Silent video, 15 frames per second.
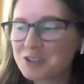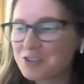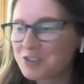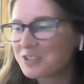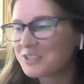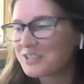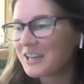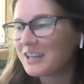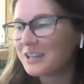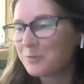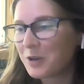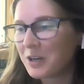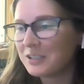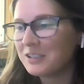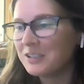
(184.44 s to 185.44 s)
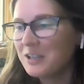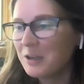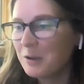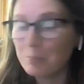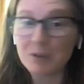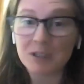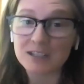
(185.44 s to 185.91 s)
traditional Italian wine,
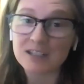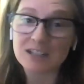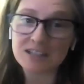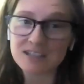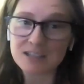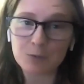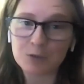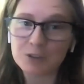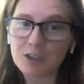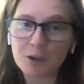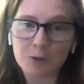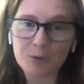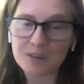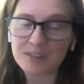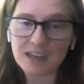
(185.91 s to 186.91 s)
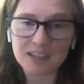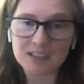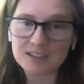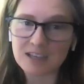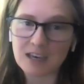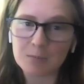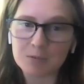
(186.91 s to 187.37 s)
but it is. It would go with
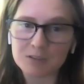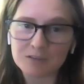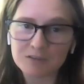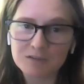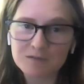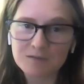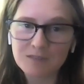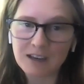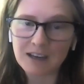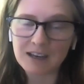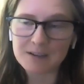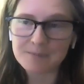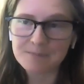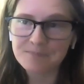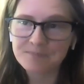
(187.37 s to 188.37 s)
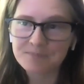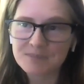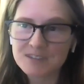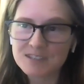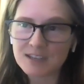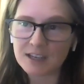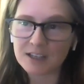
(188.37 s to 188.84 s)
any type of
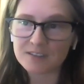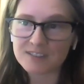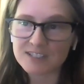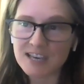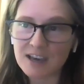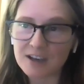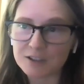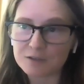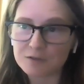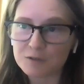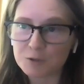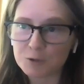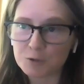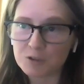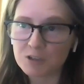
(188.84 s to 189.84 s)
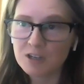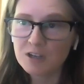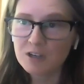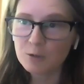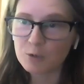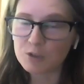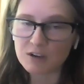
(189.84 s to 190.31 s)
style of Italian food,
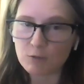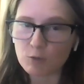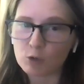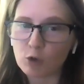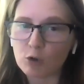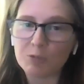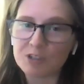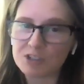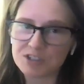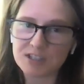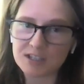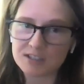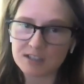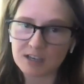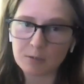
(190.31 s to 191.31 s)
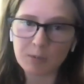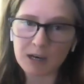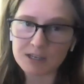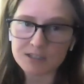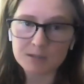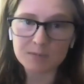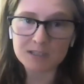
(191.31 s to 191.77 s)
which everyone normally just thinks like
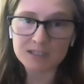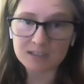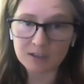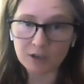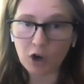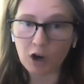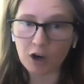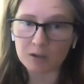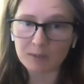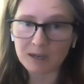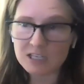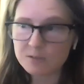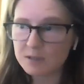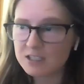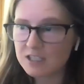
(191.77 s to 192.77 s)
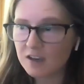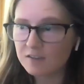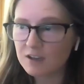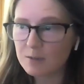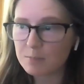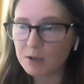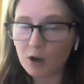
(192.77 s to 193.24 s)
pasta, pizza, the carb aspect
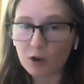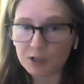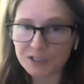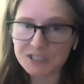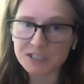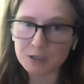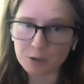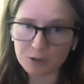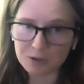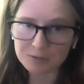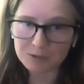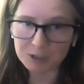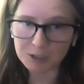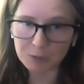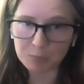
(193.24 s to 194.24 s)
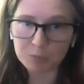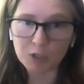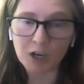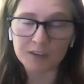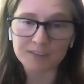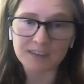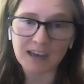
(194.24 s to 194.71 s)
of it, but also, you know,
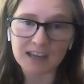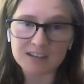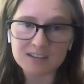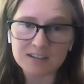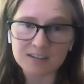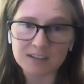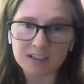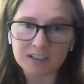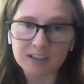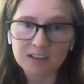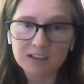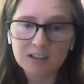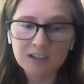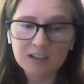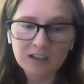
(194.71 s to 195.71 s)
broaden that